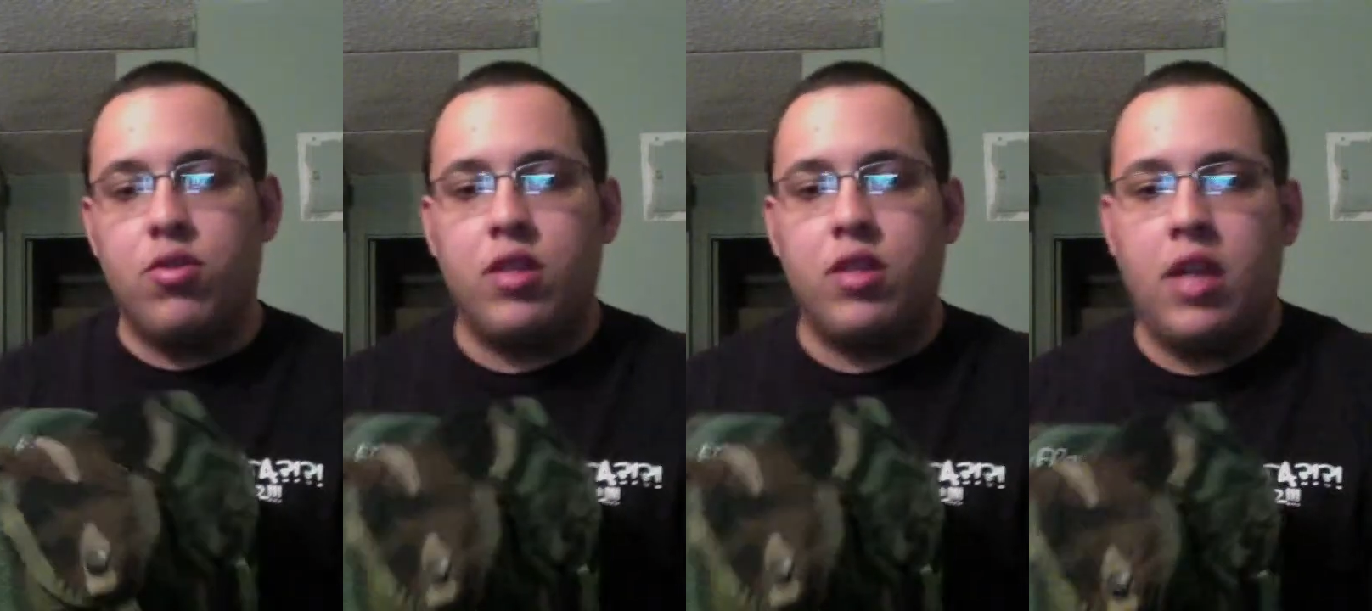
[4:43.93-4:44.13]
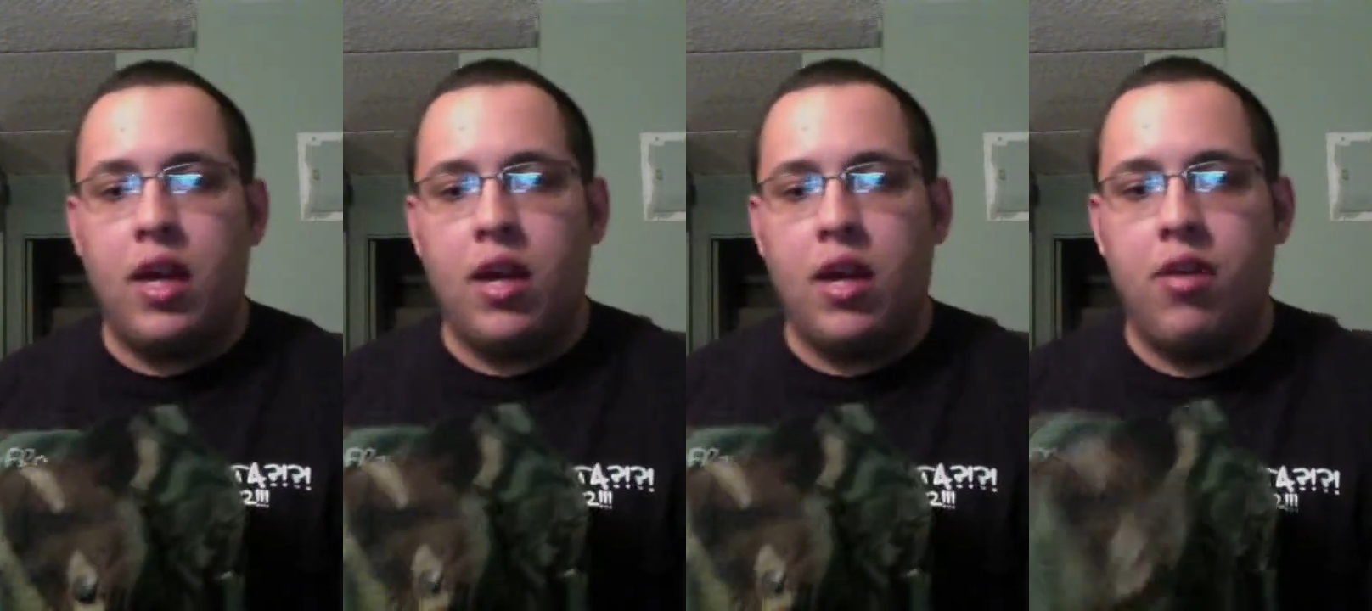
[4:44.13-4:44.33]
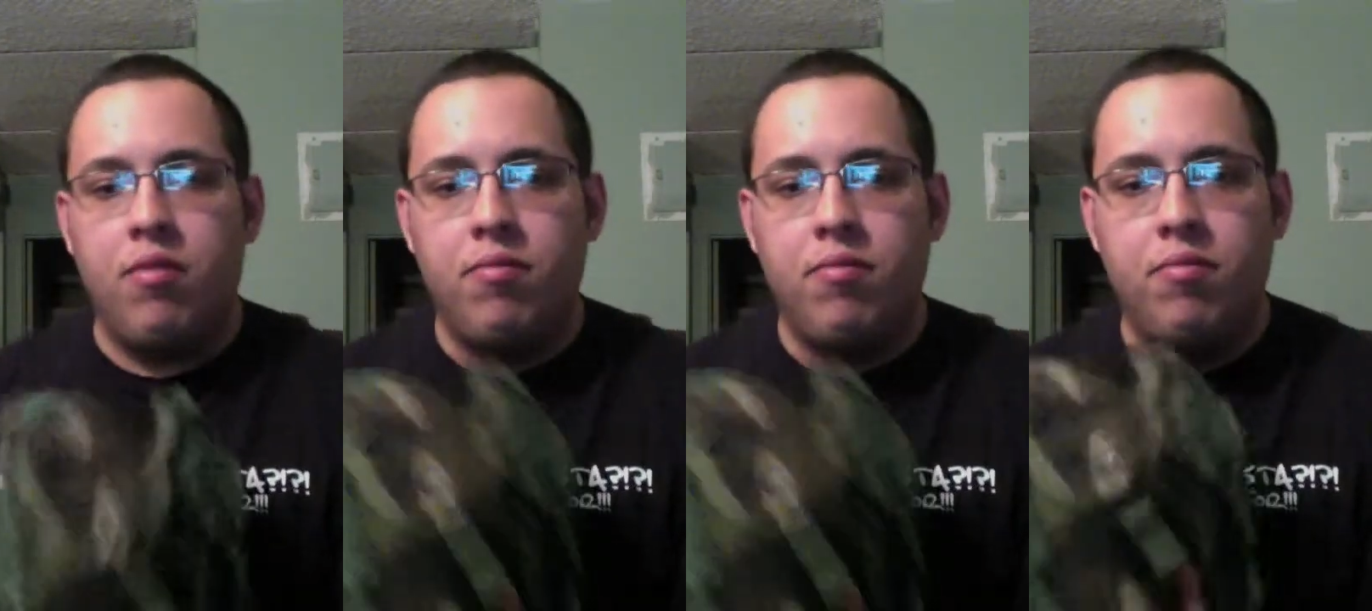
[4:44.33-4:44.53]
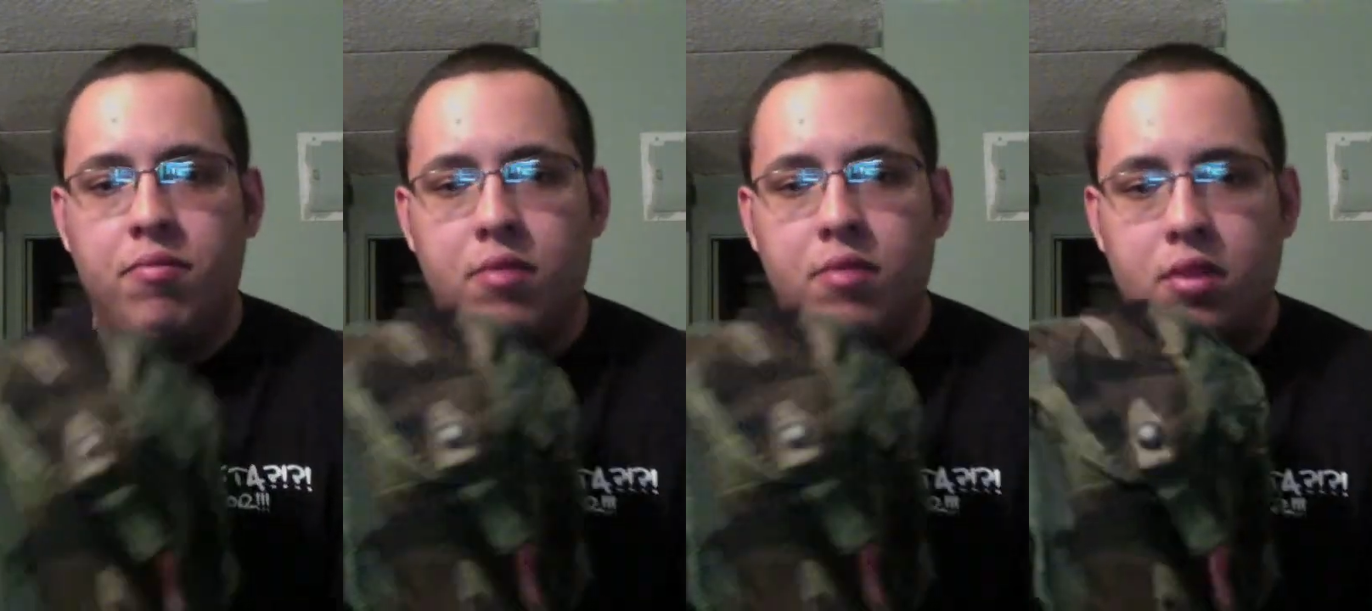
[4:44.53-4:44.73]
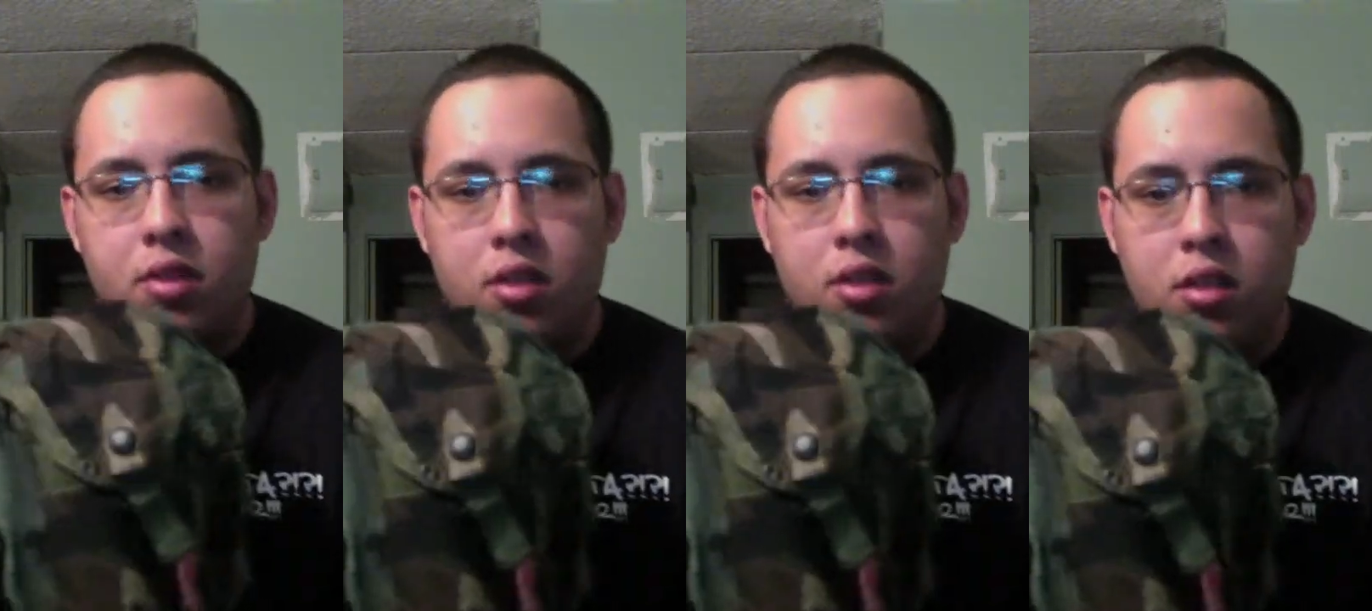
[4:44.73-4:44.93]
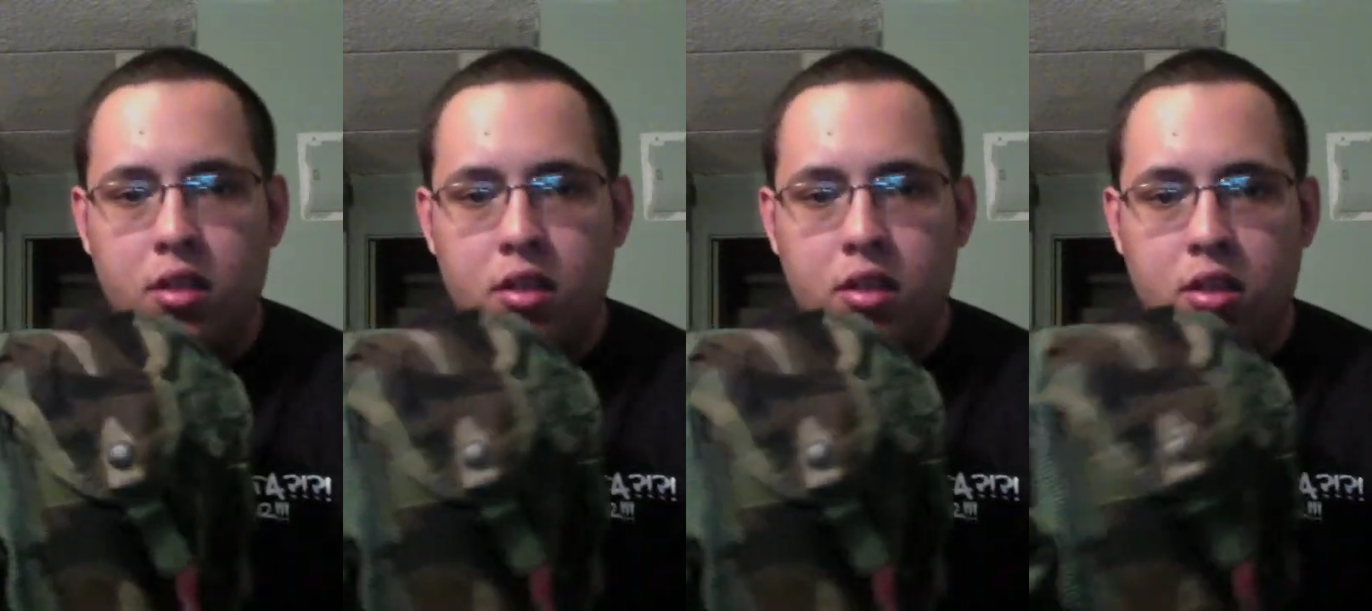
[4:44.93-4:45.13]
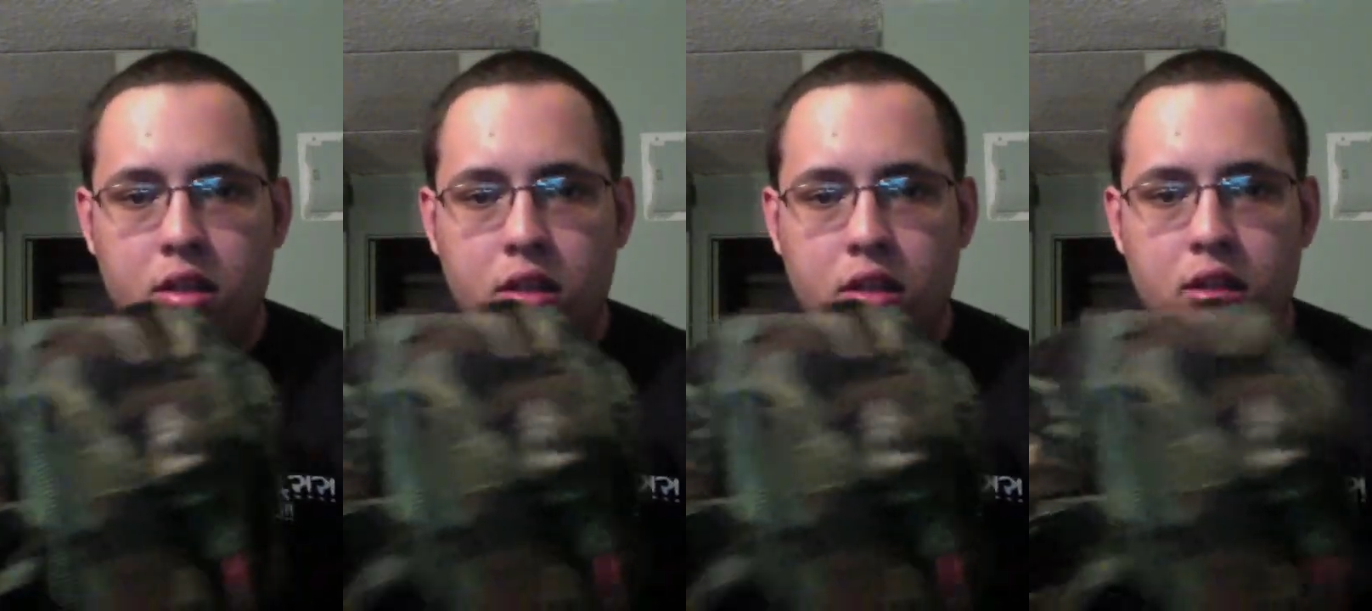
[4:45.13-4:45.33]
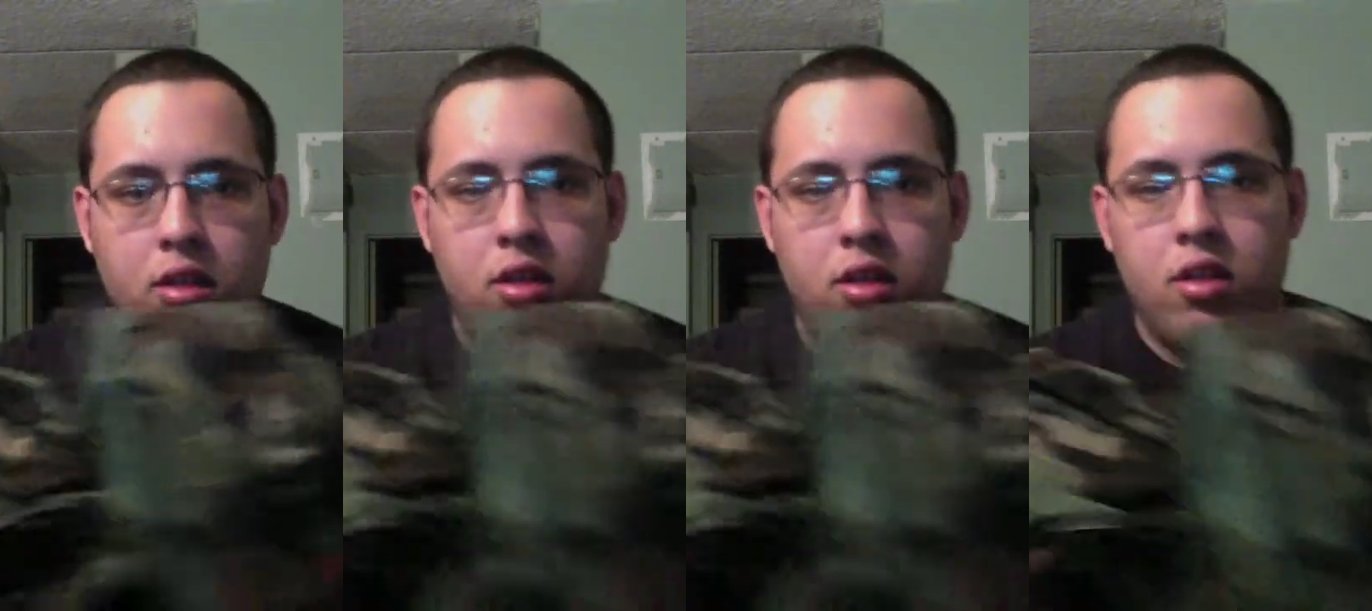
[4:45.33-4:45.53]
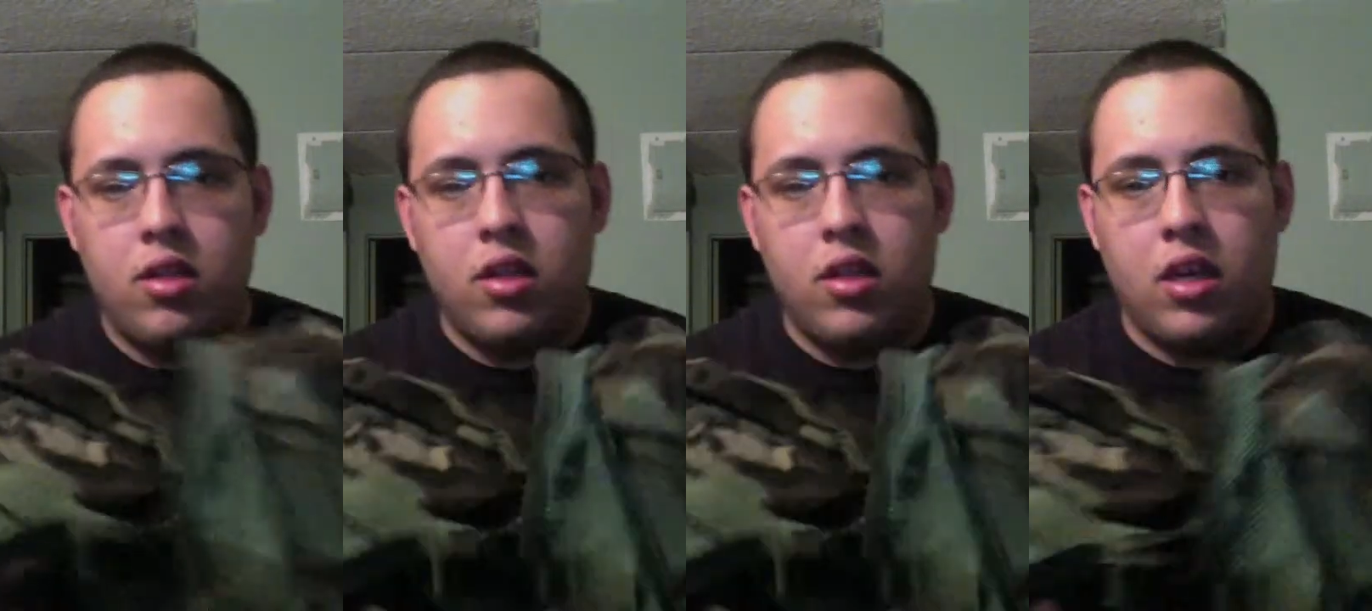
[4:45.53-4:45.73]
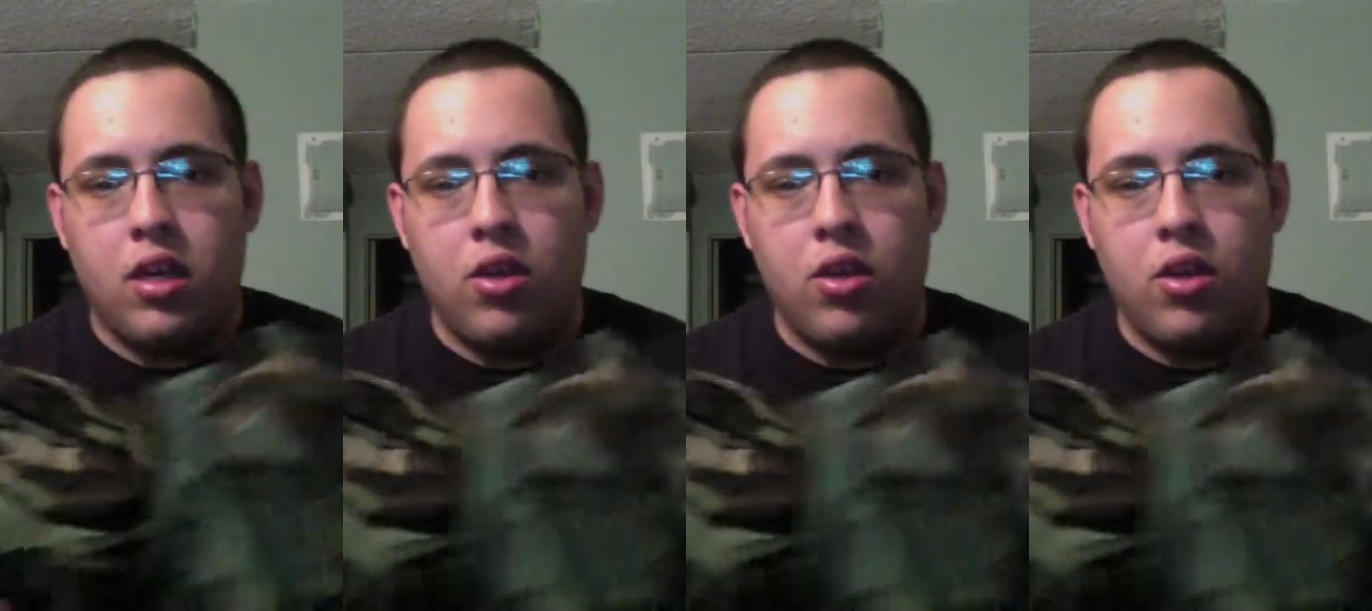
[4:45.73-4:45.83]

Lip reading: down. Now